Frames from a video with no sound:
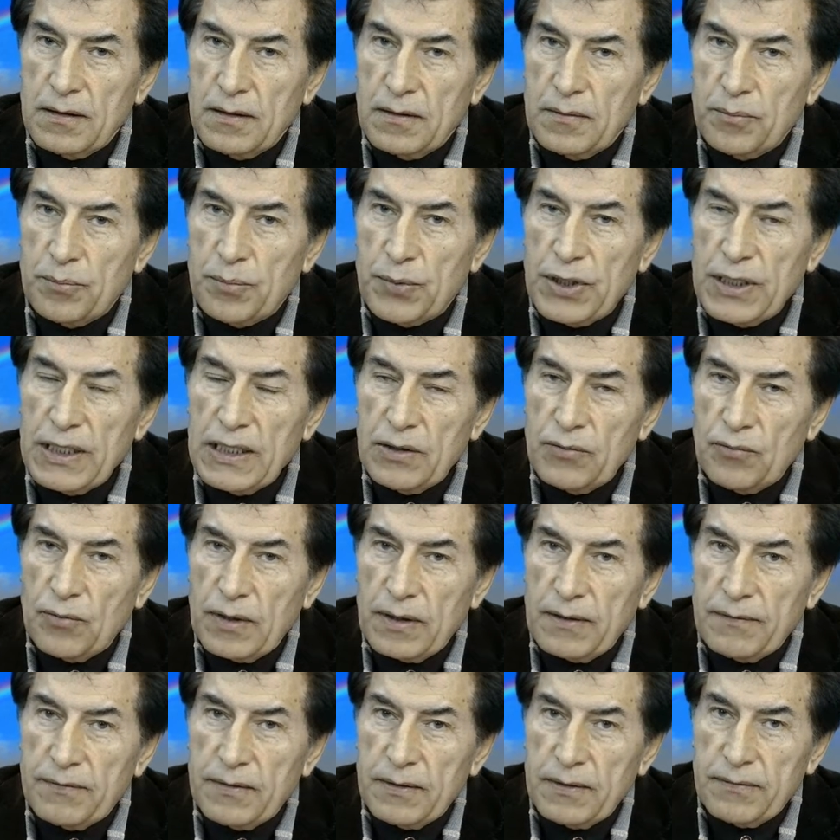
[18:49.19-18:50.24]

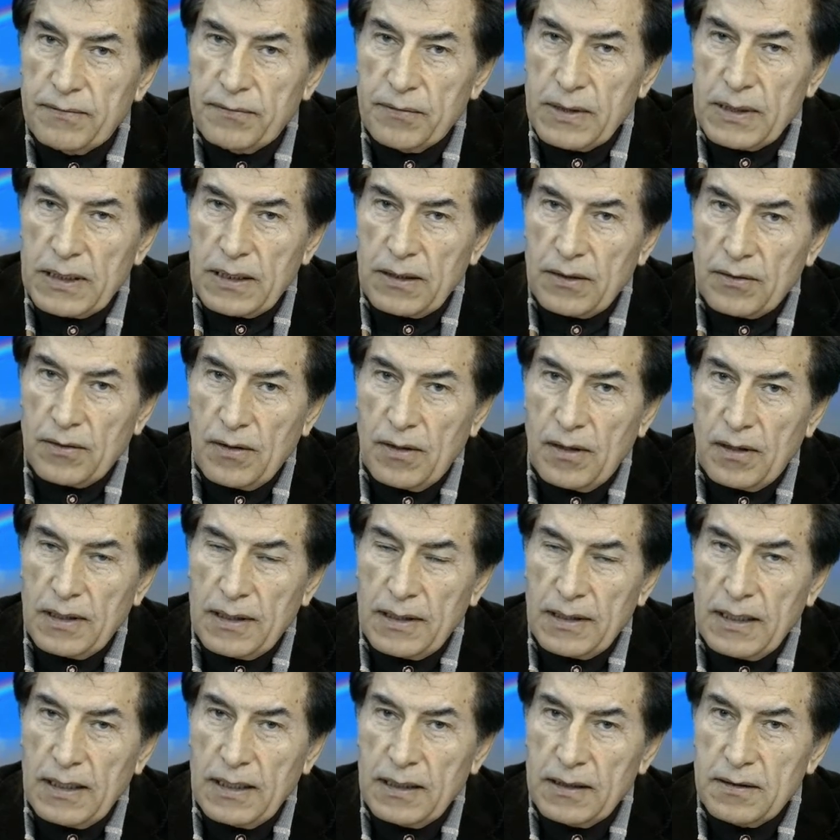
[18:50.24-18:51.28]
brainwave, if we can call it
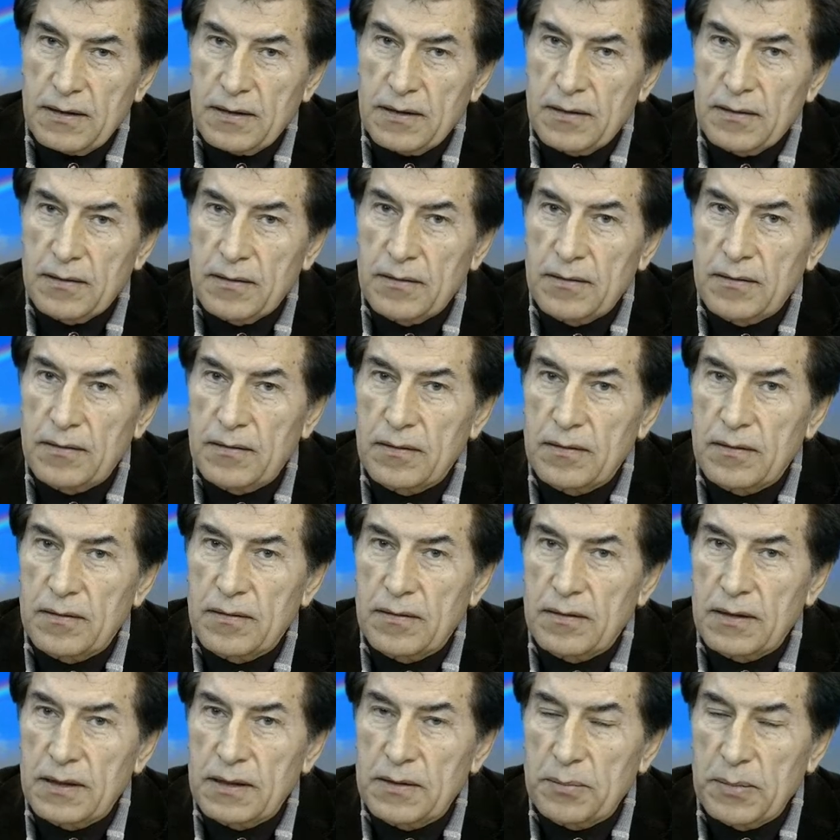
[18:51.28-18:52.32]
that
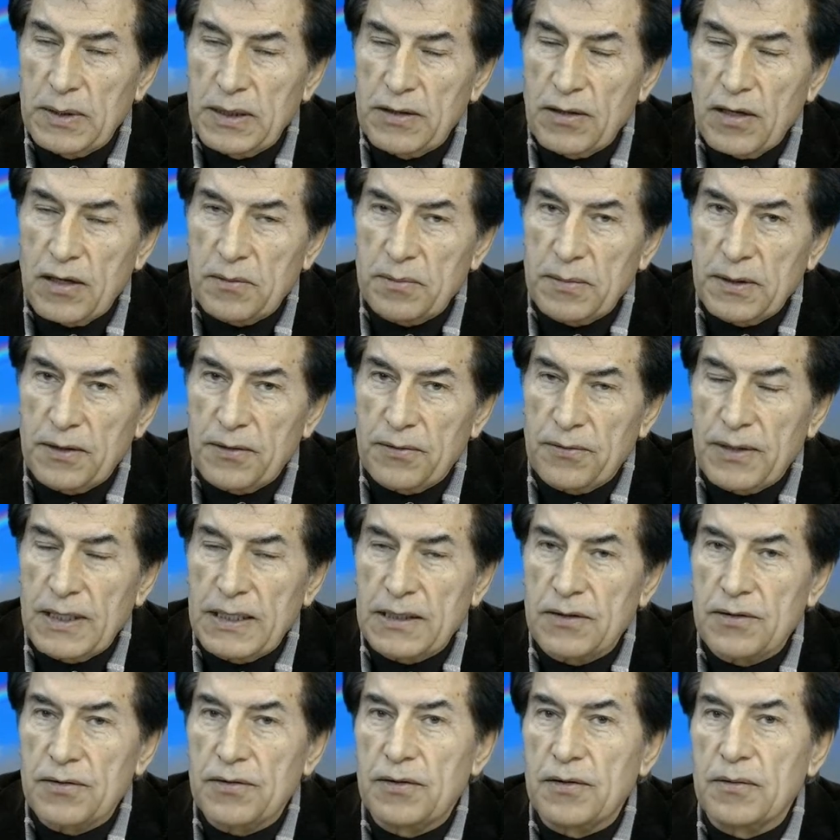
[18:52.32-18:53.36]
may not be the right
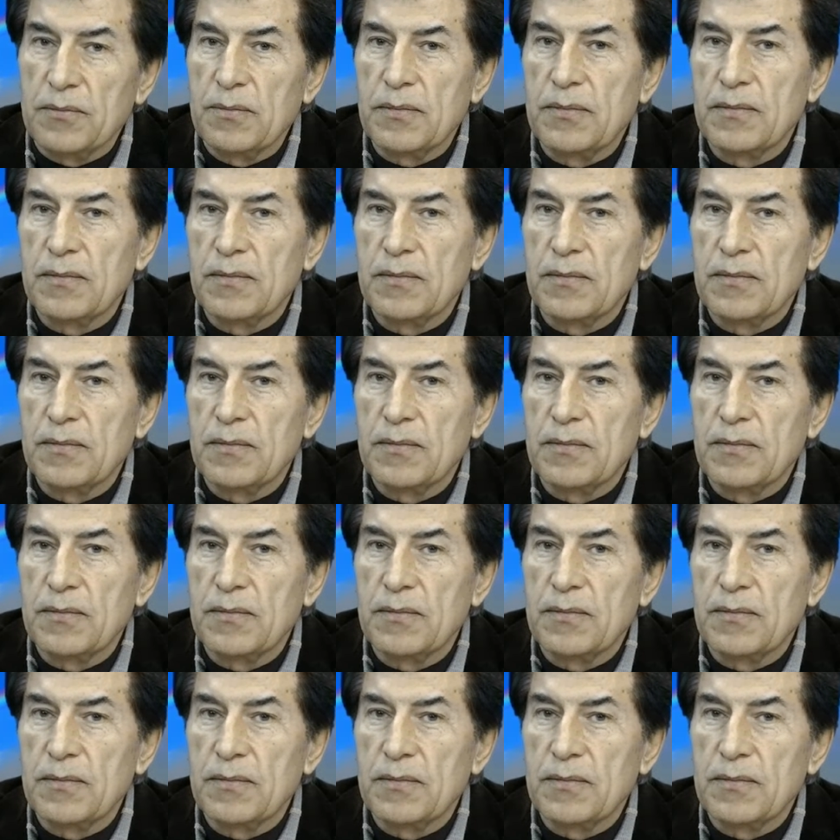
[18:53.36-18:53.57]
term.